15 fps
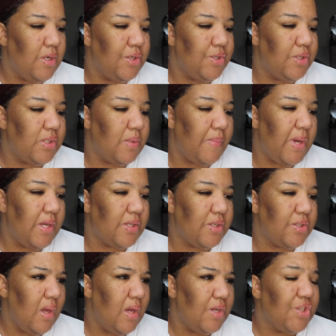she's
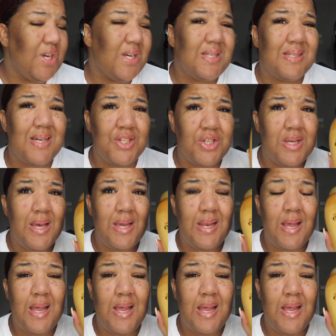amazing she has such a, an,